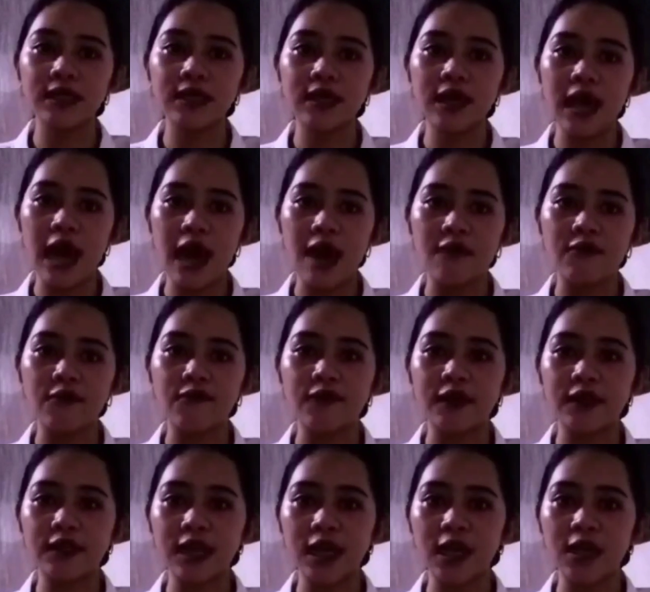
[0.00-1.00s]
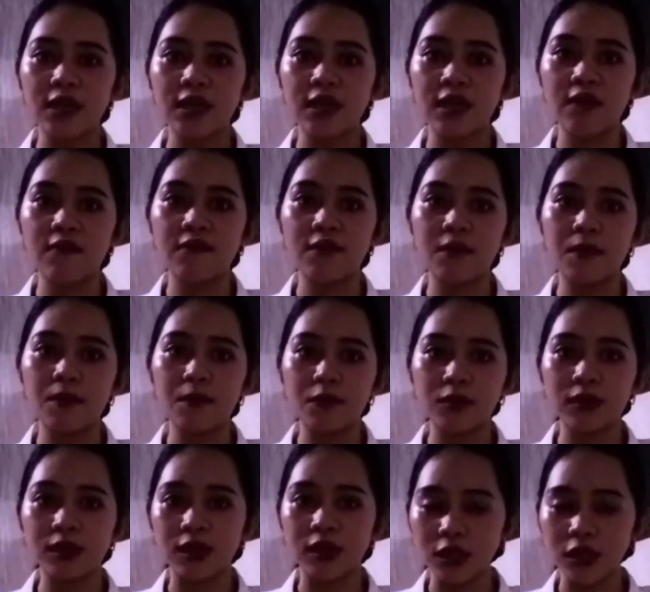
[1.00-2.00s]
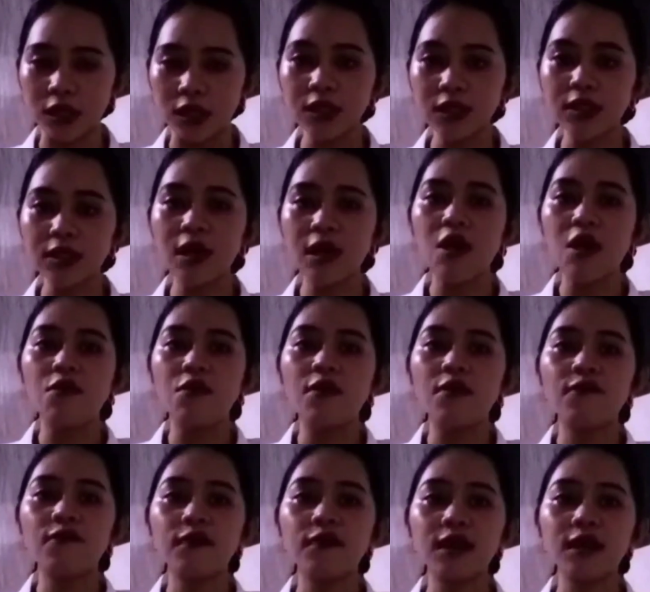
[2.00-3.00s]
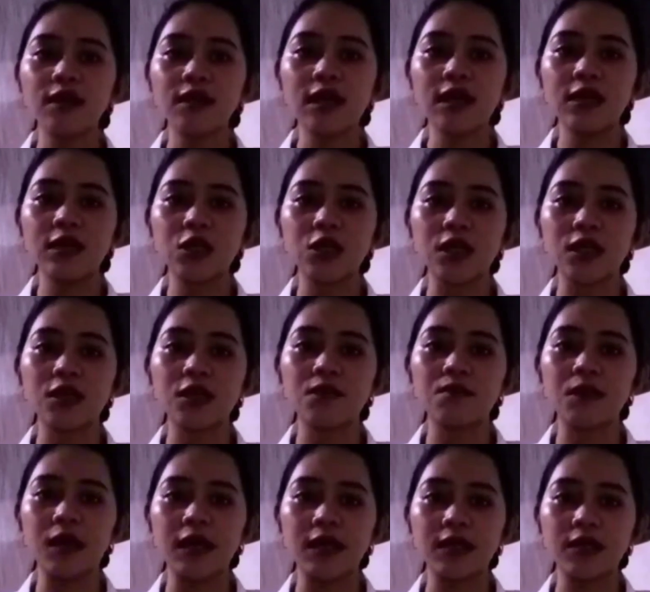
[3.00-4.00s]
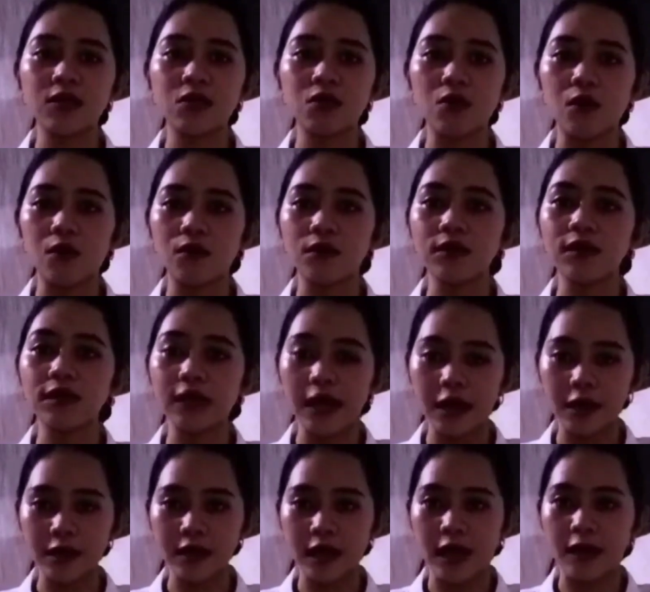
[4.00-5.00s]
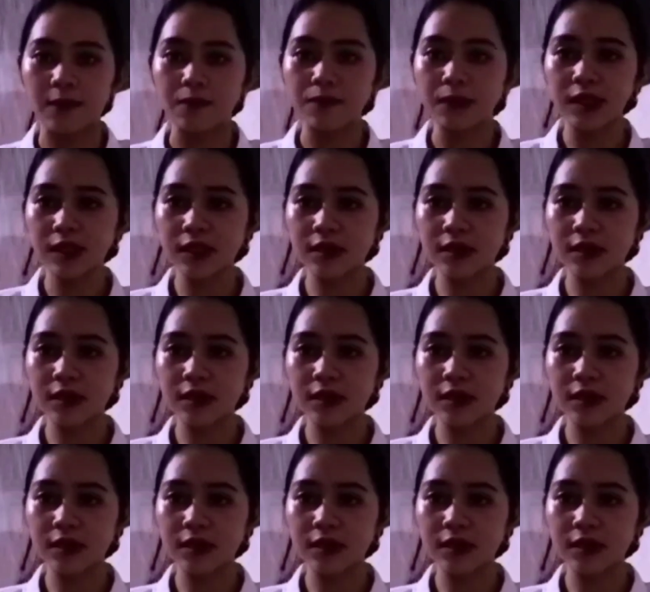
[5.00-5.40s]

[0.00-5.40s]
than half of executive positions, reflecting gender based role stereotypes.